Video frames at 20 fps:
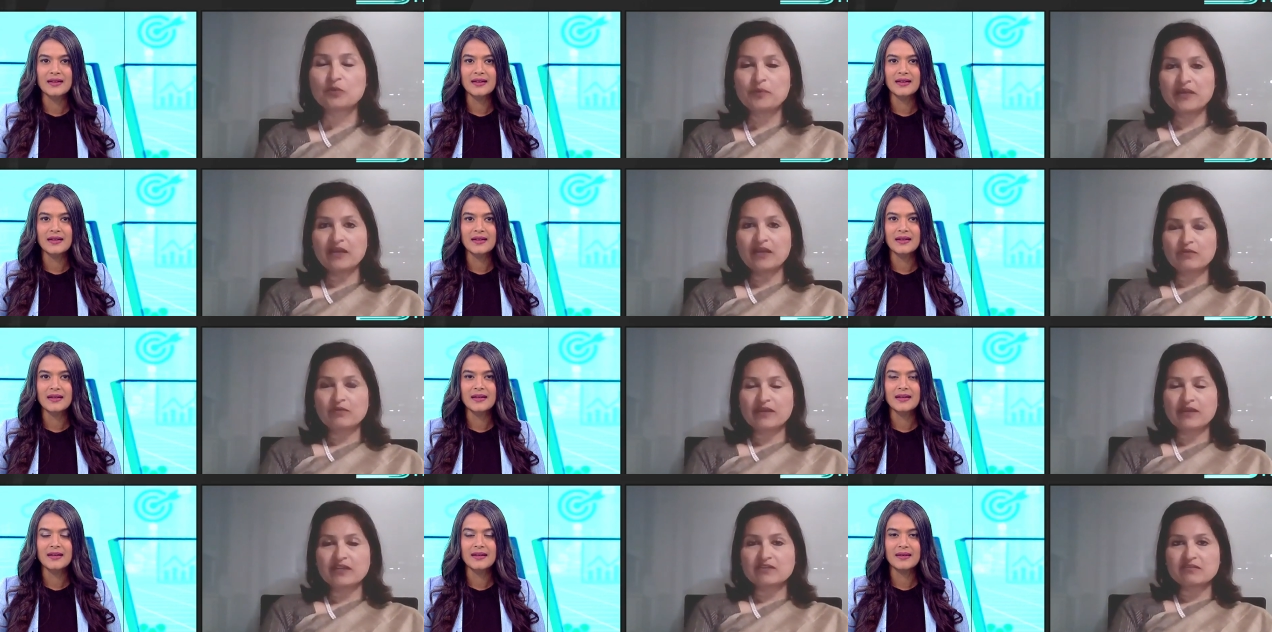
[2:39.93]
Speaker 1: So
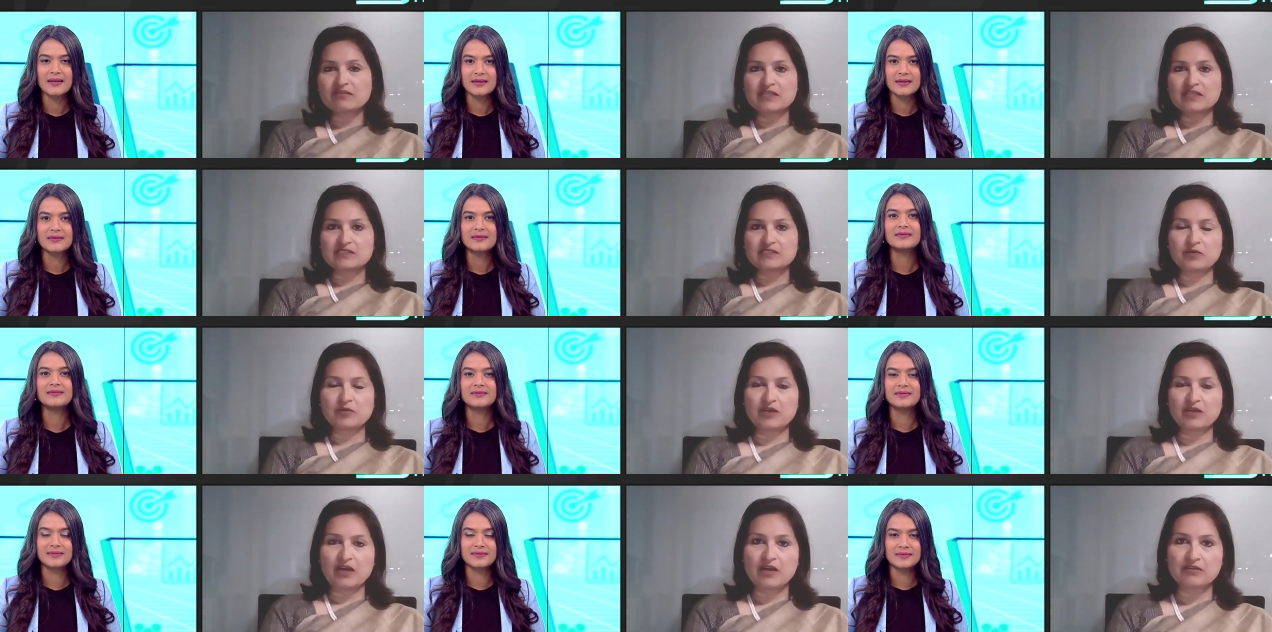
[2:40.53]
we are looking to
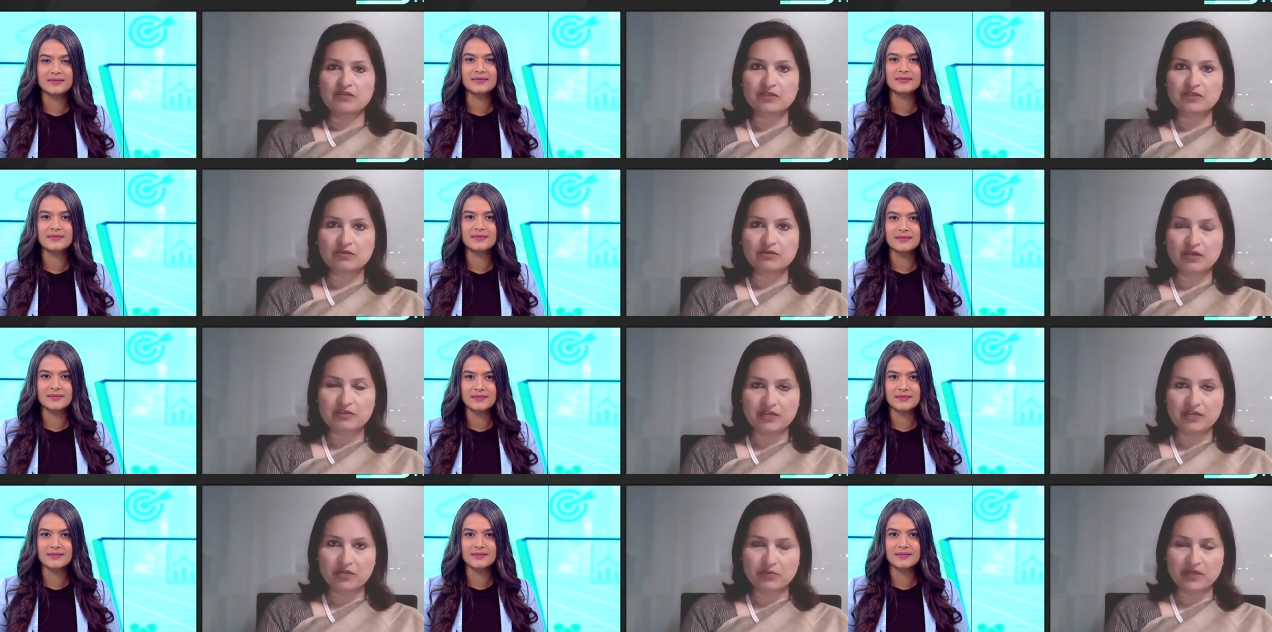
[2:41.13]
raise about one
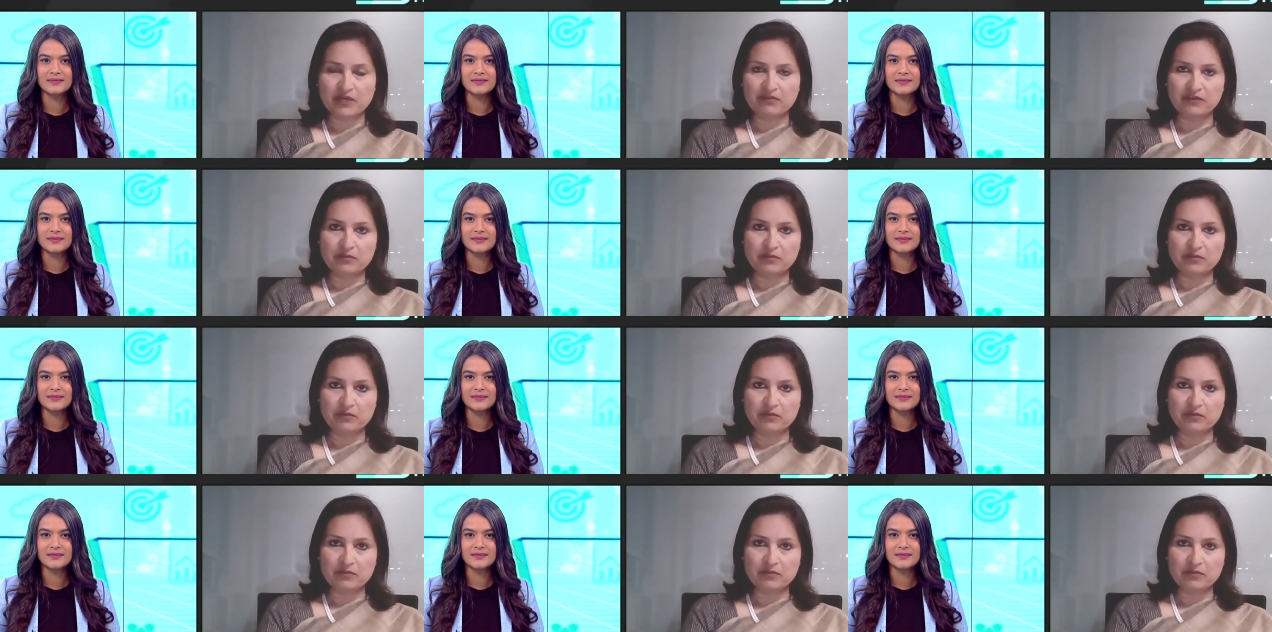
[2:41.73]
hundred to one hundred